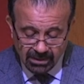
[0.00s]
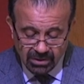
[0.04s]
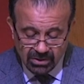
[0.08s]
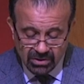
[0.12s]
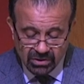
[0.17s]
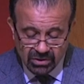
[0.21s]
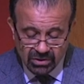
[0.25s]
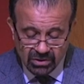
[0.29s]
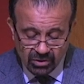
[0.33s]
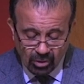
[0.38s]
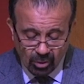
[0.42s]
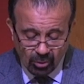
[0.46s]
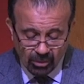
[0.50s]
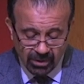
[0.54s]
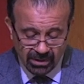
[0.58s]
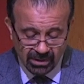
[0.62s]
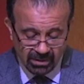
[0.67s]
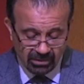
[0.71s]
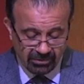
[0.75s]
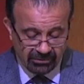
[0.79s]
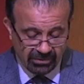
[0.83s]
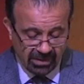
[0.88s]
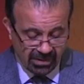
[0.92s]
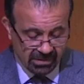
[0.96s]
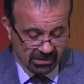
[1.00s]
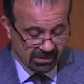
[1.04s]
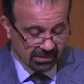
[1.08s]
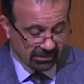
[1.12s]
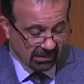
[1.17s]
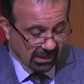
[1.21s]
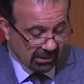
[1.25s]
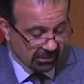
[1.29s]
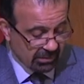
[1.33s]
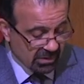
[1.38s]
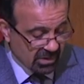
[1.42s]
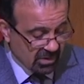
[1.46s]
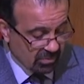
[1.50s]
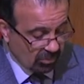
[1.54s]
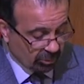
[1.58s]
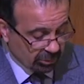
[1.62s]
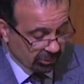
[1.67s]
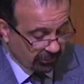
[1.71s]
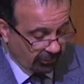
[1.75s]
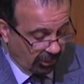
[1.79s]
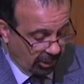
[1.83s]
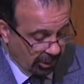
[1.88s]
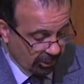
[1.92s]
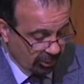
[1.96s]
is so invested in this
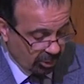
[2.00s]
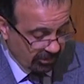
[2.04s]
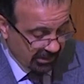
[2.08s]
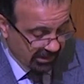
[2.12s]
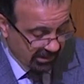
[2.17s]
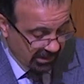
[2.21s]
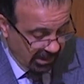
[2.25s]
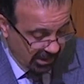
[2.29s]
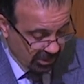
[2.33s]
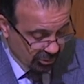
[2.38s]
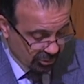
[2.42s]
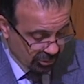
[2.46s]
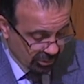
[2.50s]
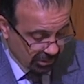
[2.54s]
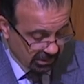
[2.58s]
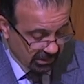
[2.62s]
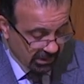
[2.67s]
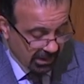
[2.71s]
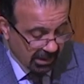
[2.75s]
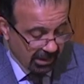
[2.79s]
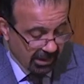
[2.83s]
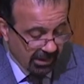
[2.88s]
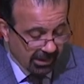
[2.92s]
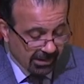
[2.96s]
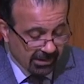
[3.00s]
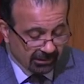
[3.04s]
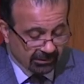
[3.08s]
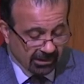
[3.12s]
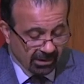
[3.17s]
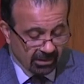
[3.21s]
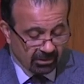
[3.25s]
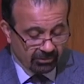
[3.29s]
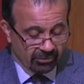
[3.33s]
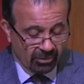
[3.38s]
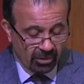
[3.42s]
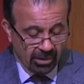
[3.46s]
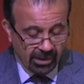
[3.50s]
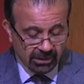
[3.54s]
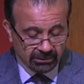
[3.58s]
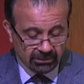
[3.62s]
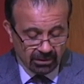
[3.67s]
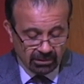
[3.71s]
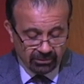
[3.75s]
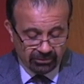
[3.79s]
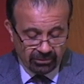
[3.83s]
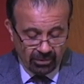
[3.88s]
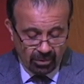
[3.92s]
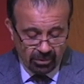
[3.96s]
mode of argumentation that
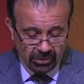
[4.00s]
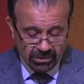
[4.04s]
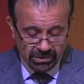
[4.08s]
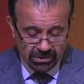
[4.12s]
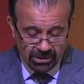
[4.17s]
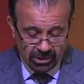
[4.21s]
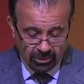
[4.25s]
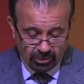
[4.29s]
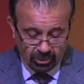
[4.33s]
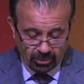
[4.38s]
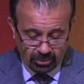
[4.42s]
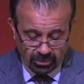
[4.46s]
it invokes the